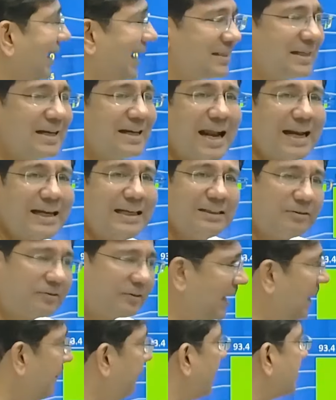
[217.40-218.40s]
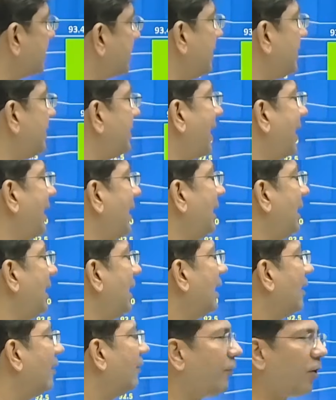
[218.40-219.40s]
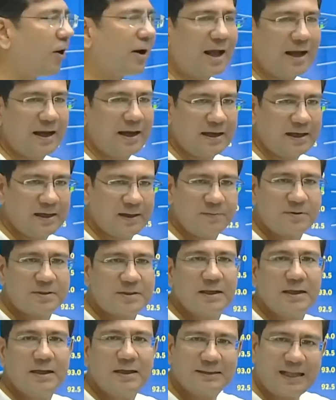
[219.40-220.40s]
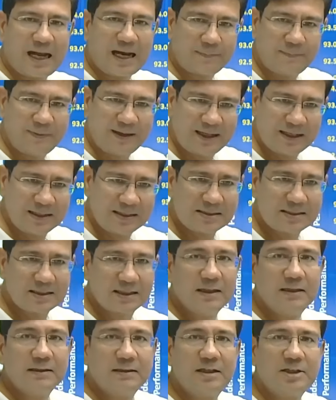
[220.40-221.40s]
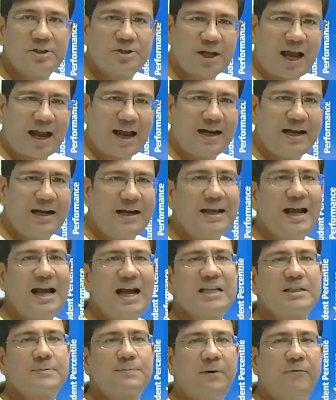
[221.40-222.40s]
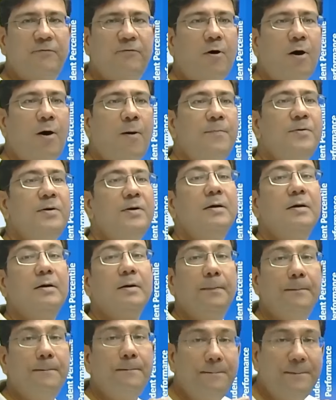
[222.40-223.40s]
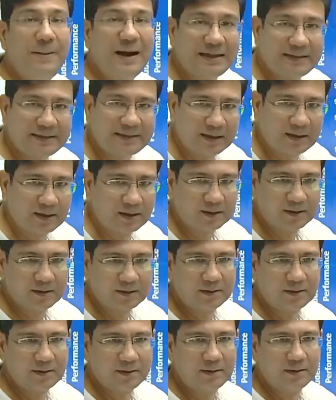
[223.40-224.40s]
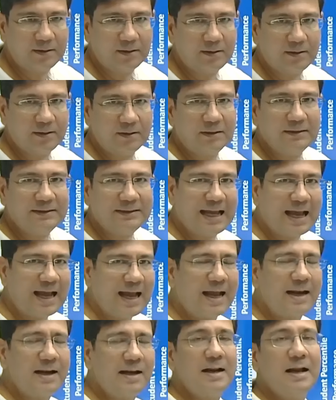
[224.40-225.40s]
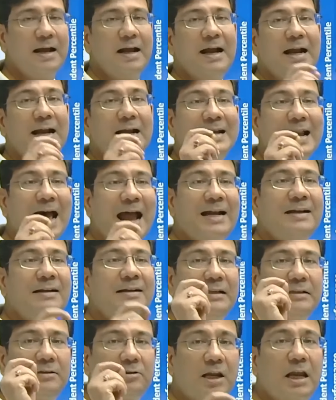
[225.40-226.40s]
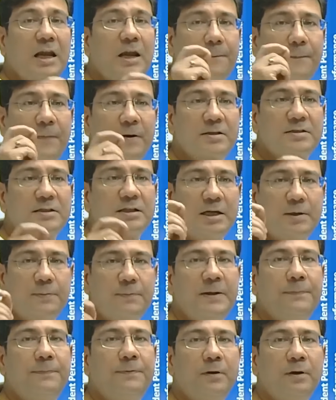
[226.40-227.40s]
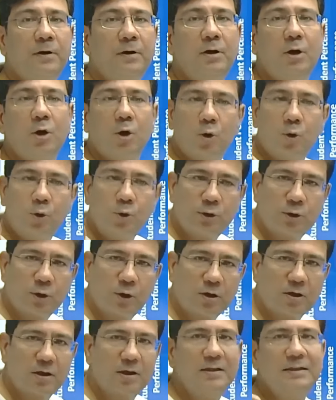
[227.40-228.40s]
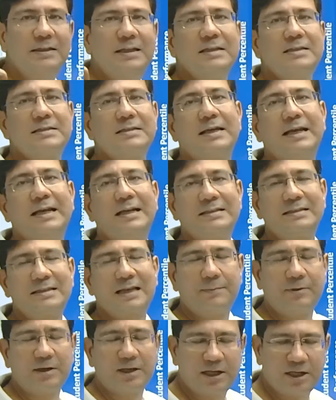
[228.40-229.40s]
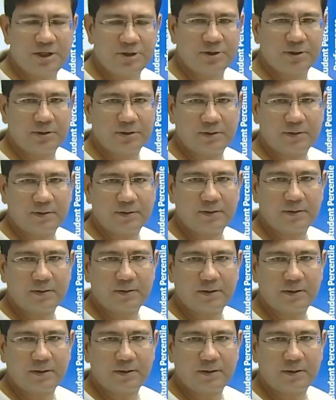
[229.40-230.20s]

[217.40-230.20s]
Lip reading: let's say 93 percentile for IIMs, that means the child has performed better than 93% people who took this examination,